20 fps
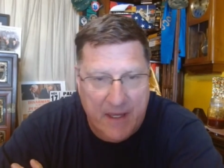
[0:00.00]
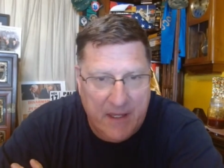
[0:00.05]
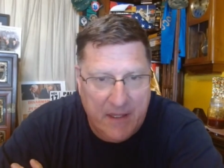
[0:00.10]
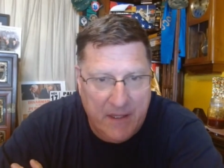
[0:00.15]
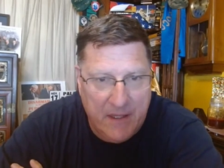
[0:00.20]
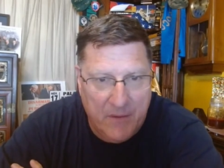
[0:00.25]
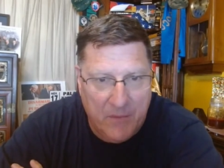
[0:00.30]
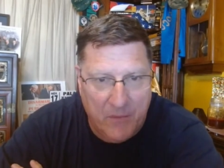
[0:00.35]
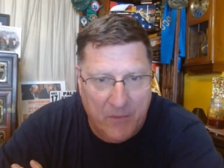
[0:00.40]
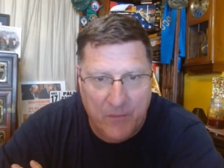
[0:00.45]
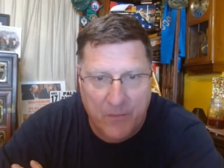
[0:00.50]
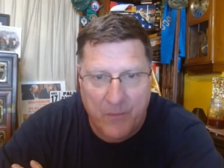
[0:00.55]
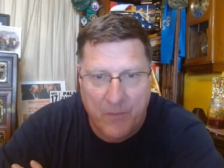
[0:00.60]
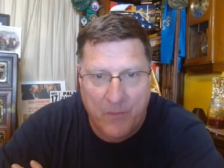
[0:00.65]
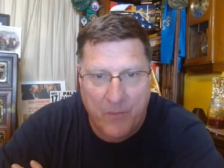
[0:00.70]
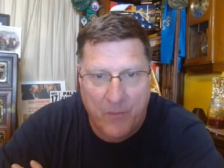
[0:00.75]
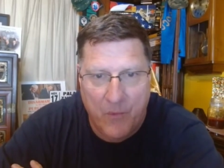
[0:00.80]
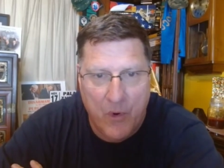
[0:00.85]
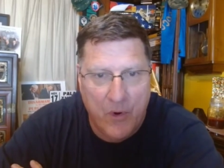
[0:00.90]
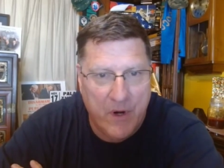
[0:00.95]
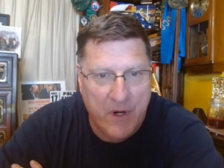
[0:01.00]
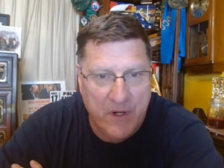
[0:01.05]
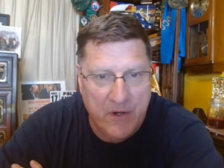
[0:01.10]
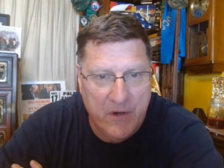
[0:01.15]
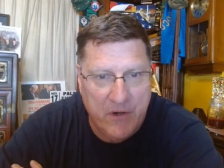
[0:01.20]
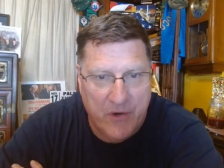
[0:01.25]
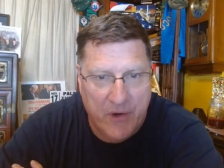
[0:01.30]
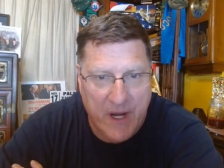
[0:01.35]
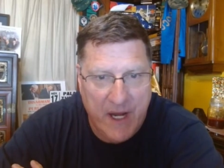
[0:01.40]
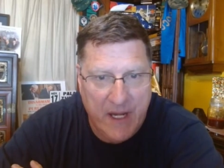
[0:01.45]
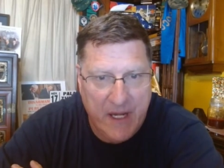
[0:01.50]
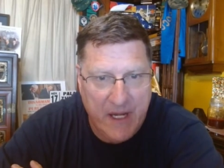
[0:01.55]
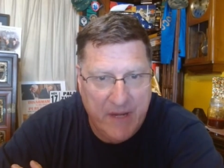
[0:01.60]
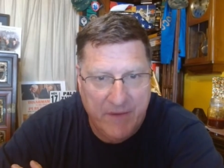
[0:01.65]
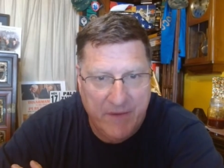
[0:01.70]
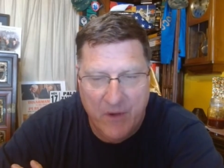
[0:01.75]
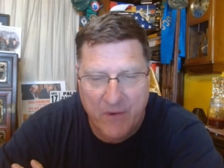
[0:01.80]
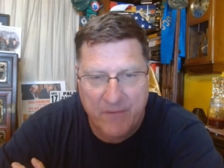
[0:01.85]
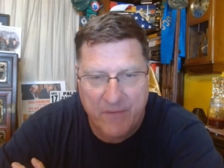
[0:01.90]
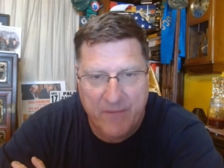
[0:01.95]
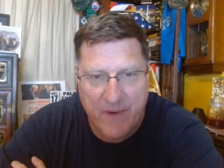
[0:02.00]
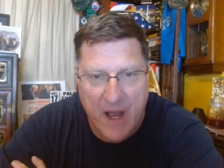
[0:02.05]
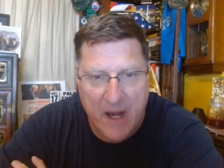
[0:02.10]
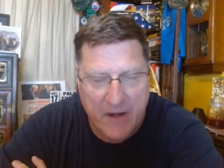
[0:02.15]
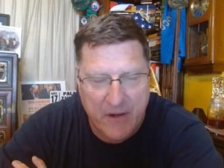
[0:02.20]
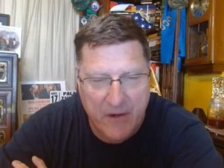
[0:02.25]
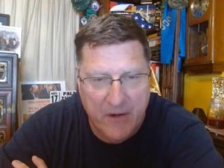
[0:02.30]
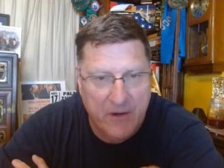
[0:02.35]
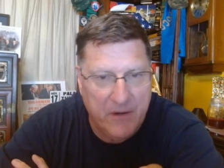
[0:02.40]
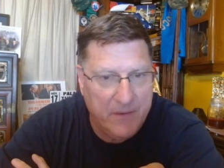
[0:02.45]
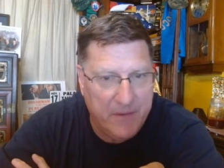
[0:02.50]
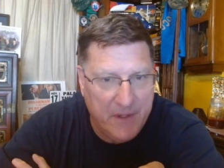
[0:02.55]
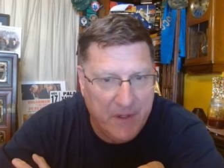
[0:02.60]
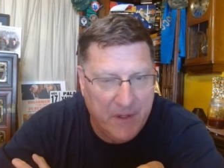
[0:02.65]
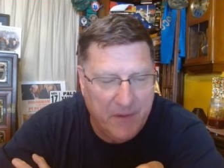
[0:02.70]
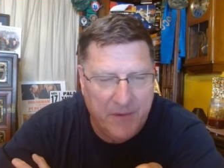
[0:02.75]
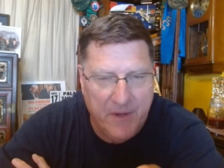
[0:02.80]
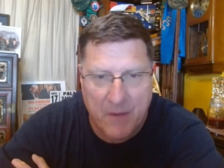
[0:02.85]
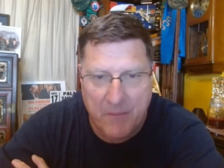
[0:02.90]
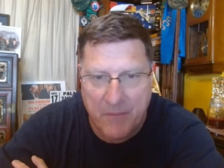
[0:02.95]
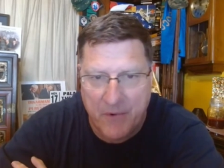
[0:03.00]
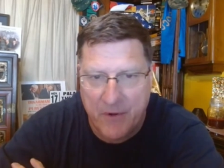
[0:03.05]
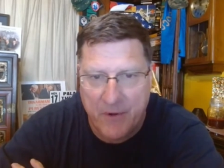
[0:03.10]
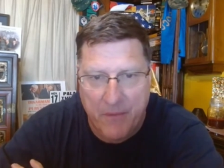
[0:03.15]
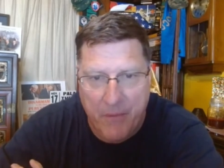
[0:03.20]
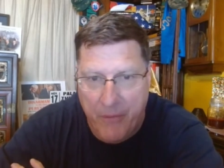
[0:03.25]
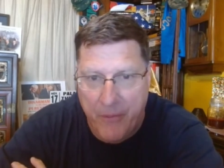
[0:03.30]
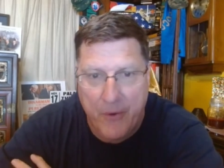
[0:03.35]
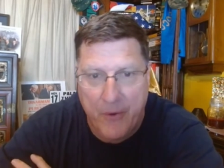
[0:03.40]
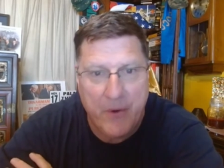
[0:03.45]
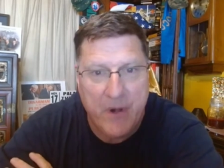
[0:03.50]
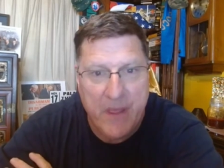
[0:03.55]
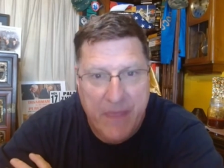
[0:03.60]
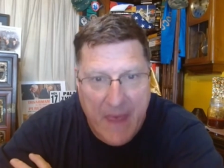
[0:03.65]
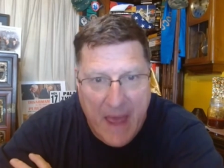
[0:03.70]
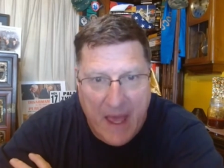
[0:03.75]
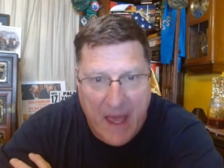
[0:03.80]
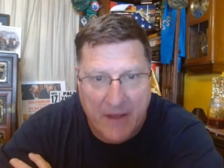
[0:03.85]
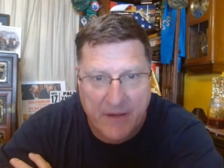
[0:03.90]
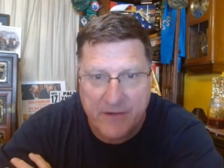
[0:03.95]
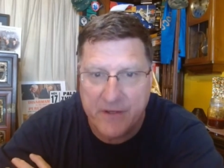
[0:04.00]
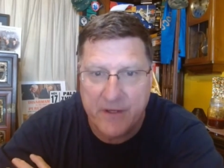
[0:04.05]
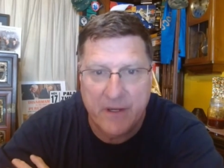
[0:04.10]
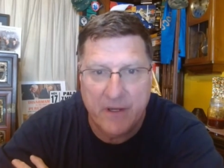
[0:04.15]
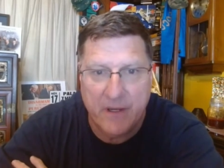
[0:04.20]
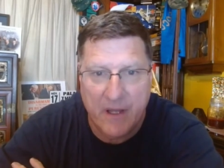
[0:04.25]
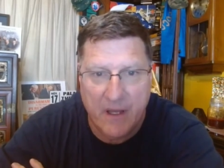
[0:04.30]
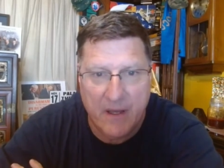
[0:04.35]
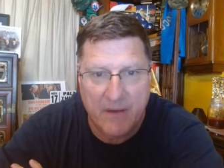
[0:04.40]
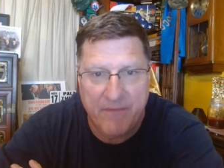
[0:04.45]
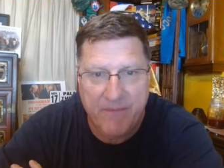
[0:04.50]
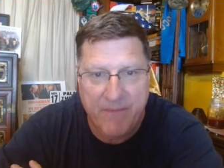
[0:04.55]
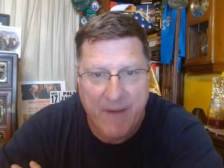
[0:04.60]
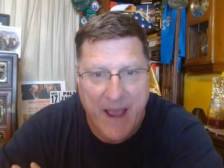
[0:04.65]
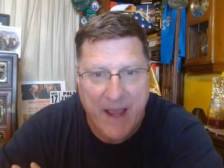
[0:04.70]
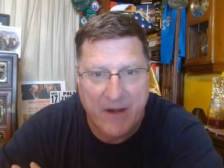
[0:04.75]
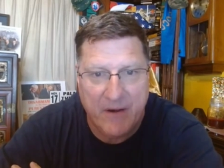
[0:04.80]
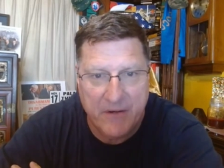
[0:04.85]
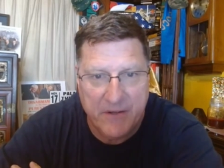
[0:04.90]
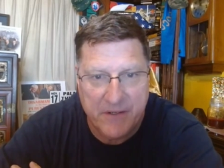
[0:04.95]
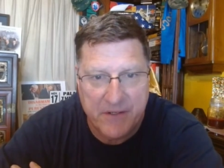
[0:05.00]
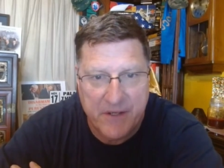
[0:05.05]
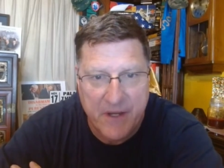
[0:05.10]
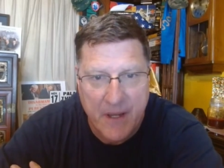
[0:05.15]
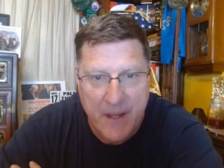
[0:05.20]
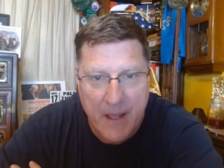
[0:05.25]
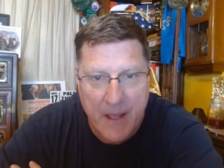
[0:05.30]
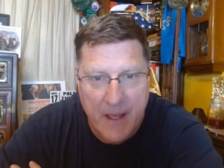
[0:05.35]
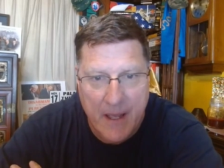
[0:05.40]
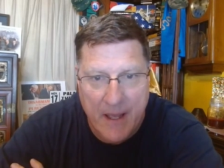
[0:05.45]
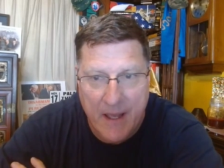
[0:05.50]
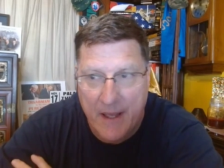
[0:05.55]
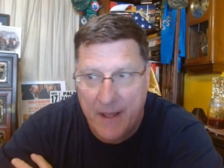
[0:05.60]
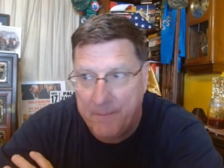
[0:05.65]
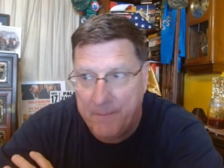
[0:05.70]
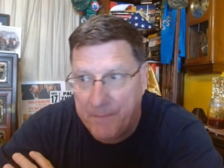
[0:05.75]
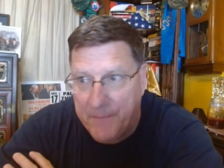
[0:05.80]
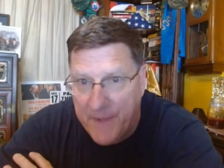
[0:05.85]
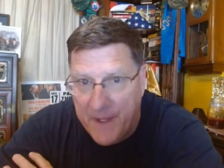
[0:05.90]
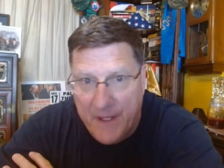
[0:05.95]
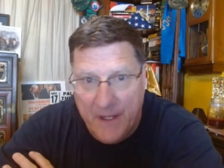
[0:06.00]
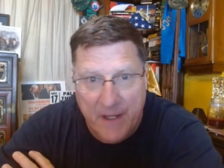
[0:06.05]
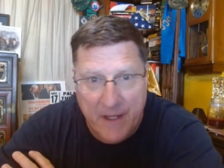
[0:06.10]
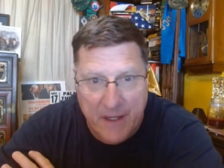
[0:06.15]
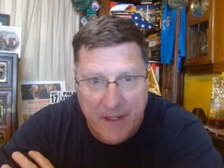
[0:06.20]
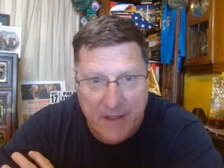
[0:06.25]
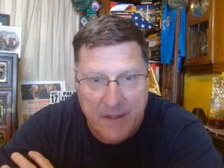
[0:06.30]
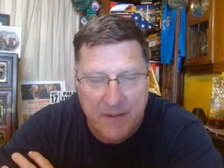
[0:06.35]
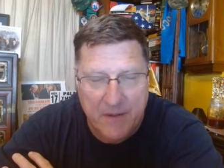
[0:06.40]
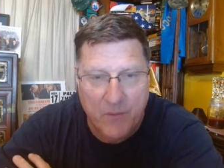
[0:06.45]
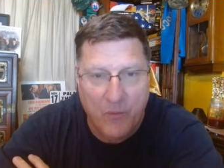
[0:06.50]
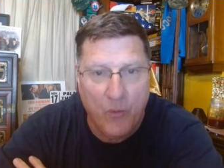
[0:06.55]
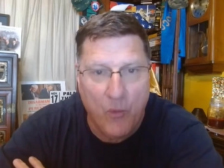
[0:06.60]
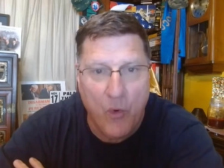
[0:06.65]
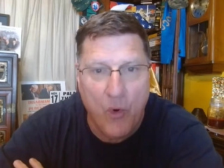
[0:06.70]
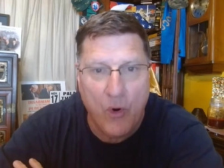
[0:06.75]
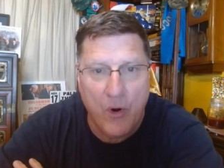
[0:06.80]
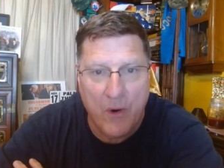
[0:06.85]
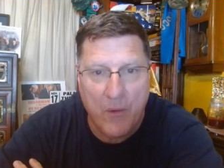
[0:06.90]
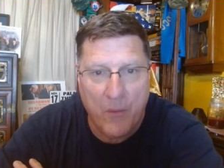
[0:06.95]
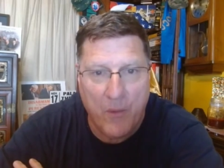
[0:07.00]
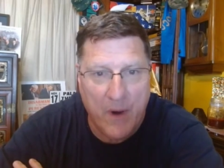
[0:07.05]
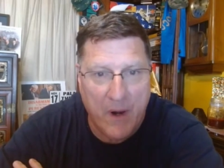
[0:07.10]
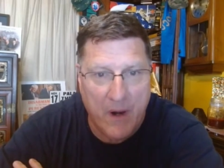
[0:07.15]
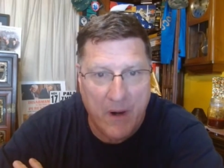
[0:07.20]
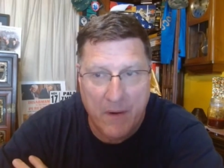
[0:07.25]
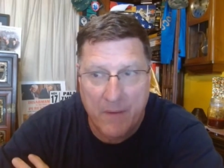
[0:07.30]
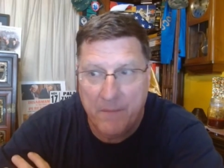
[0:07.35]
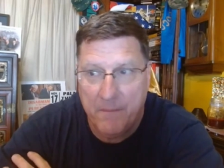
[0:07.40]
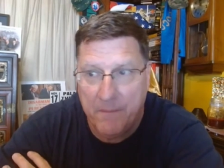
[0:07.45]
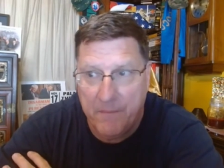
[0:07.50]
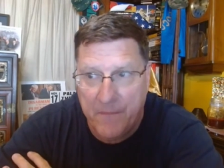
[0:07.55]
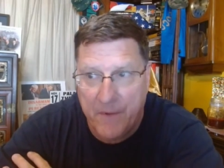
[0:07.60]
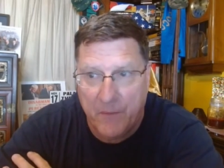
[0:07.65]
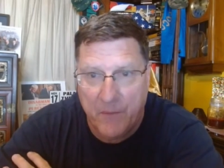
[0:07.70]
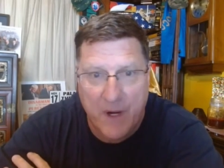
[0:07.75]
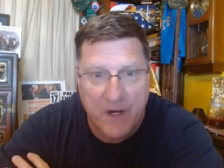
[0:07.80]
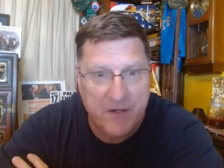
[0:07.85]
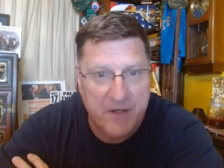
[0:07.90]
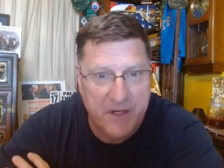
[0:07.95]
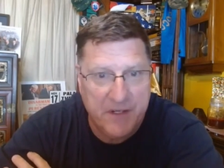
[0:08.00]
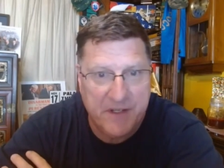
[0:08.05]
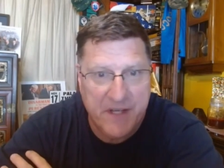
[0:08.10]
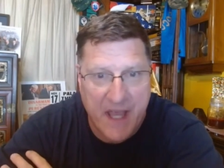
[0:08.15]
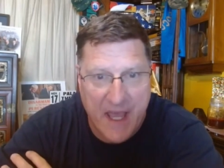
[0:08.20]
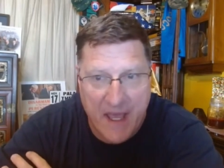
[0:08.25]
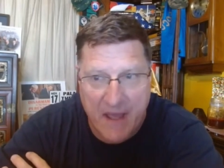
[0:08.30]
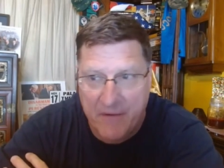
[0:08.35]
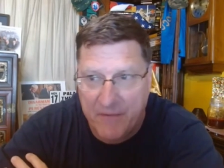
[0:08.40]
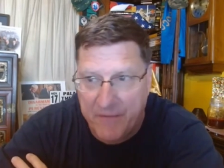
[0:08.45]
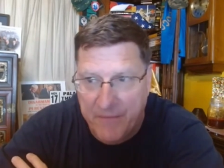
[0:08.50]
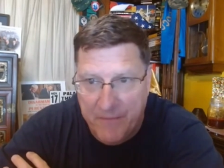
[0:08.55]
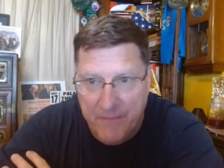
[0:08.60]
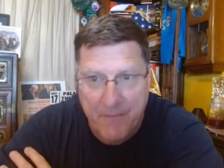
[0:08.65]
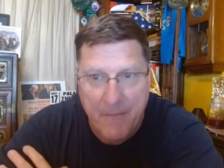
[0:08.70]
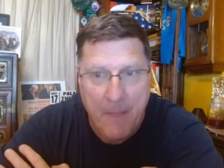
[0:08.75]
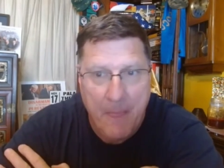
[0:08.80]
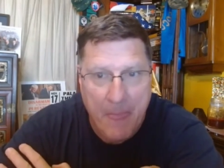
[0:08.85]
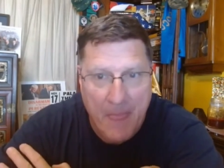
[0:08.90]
in the war in Ukraine, even though Wagner, you know, numbered thirty thousand uh, fighters uh, in a war where the Russians have,